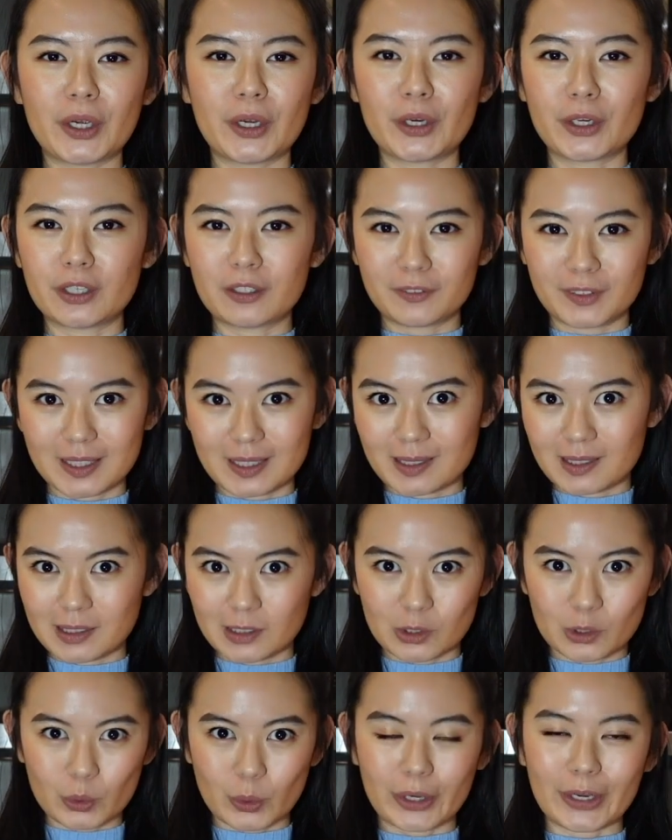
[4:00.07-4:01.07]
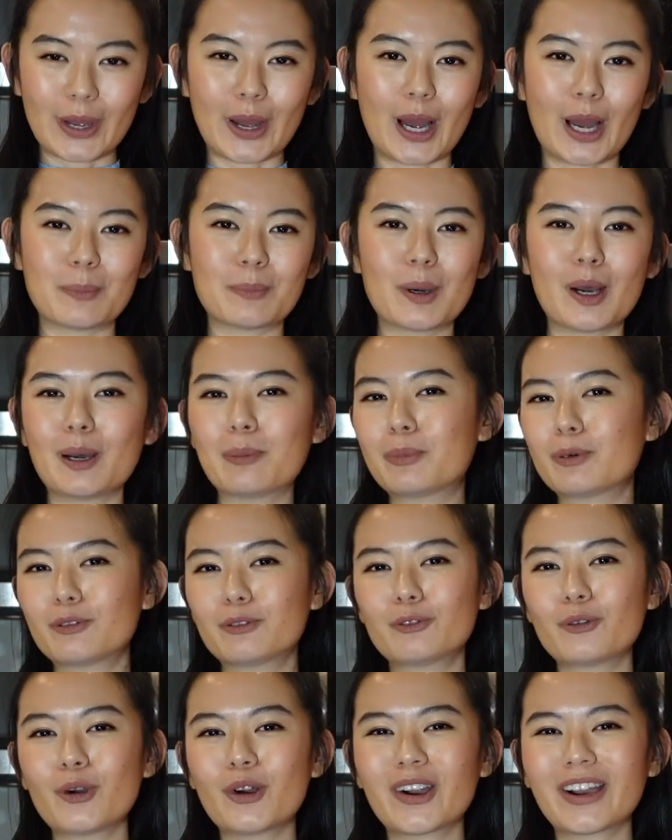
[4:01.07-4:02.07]
heard of the Sichuan hot pot
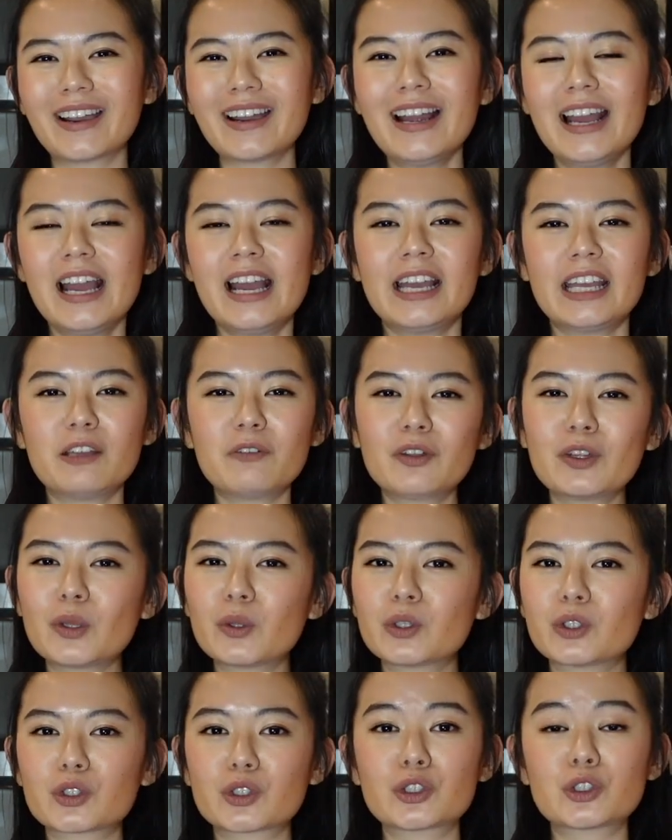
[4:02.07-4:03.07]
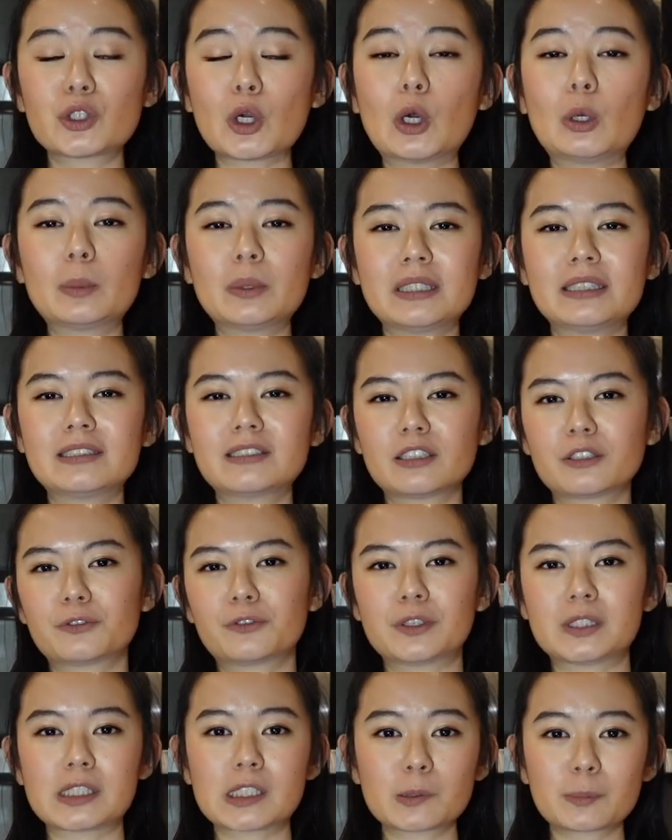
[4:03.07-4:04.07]
before. Even though there's so many
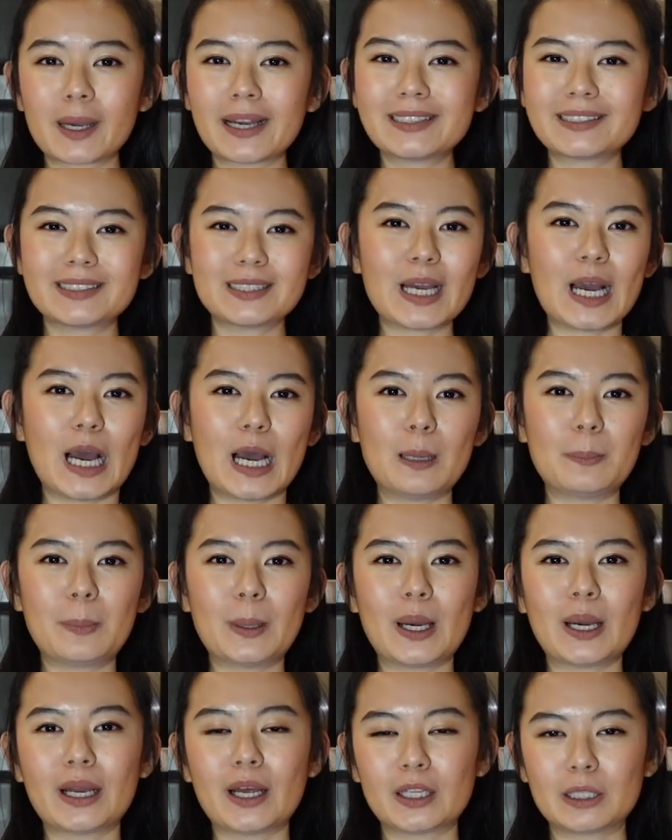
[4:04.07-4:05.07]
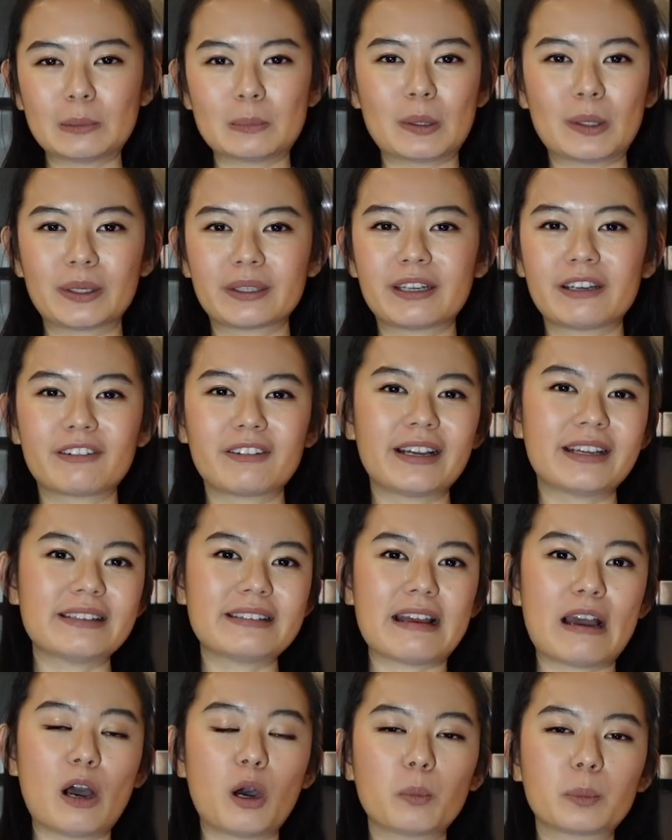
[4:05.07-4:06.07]
different spicy hot pot on the market right
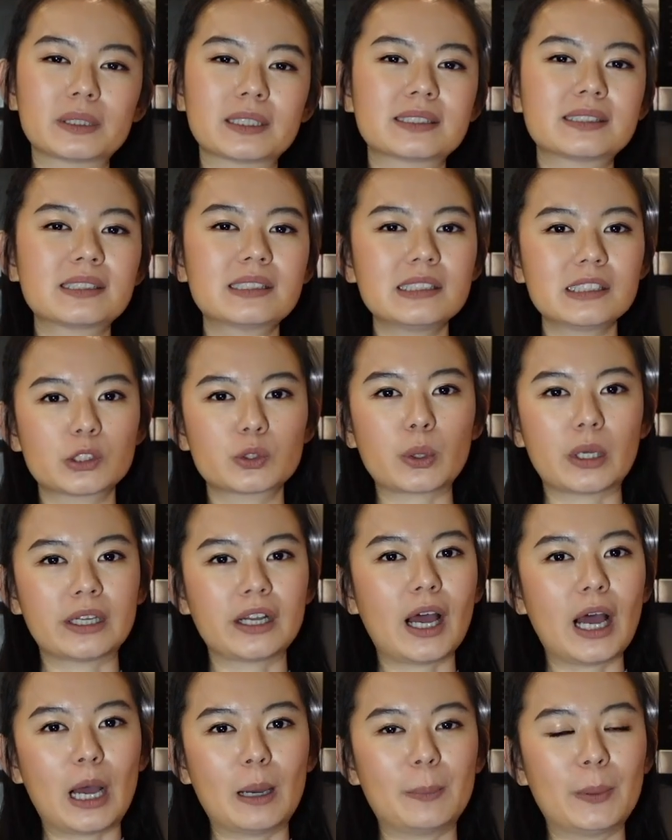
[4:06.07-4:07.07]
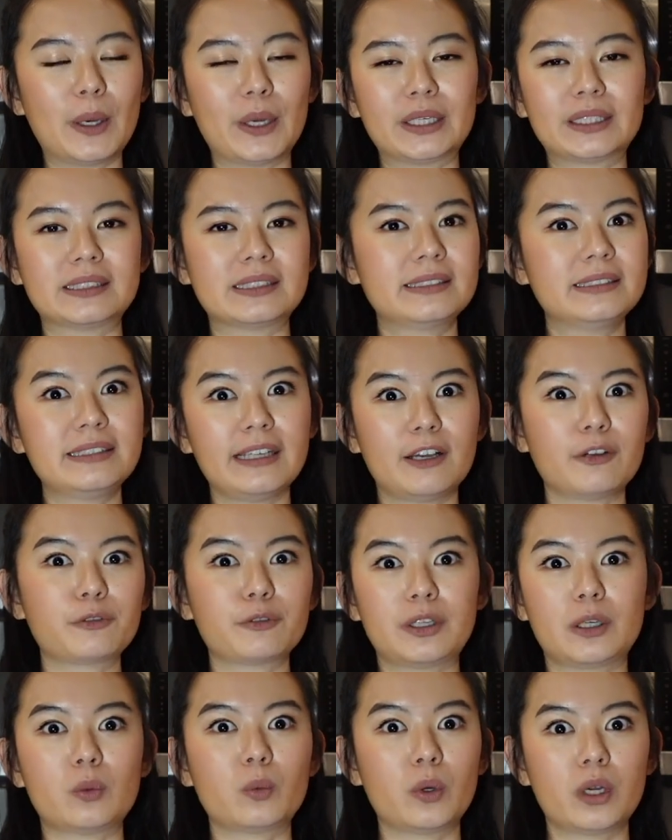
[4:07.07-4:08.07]
now, but the Sichuan hot pot is
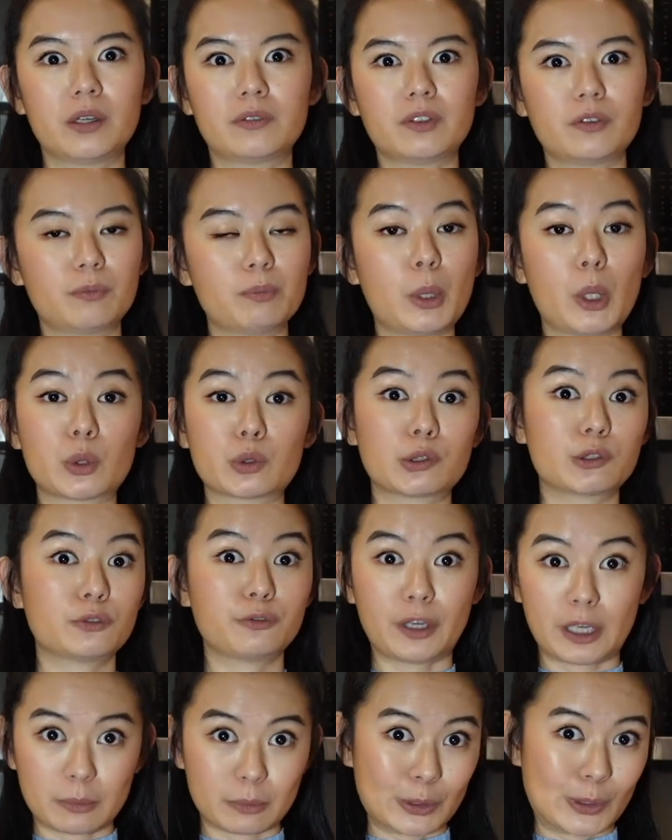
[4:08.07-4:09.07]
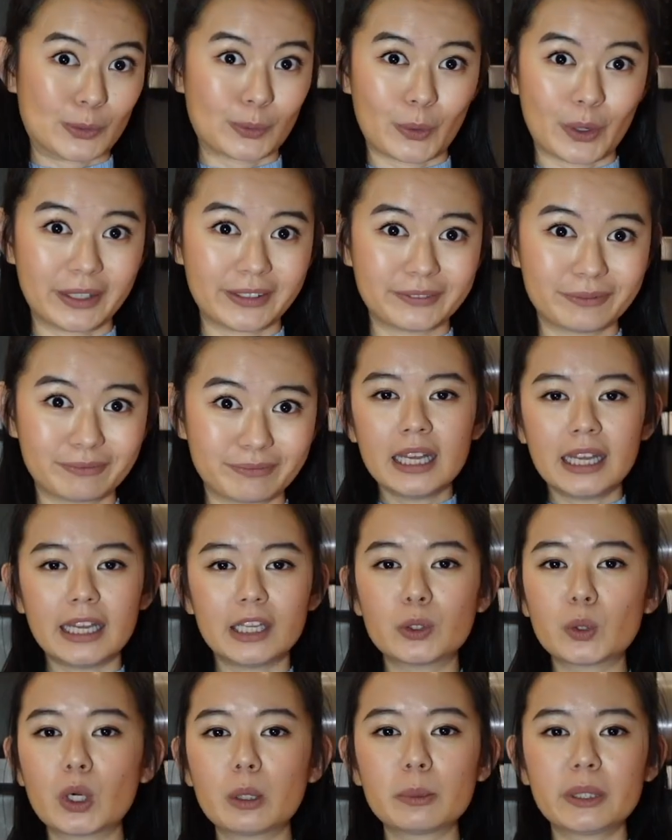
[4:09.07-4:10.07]
definitely one of the most famous one. It
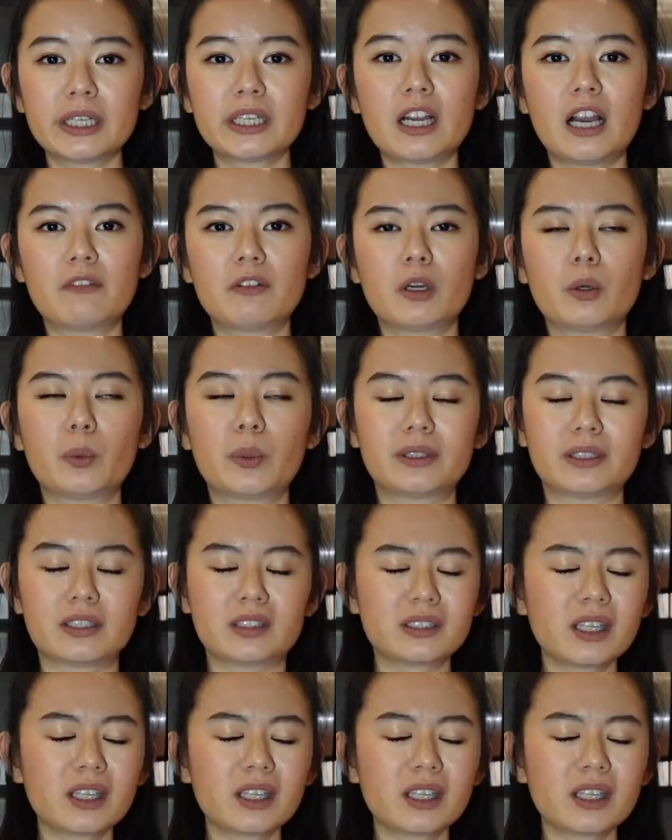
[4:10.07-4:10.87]
normally covered with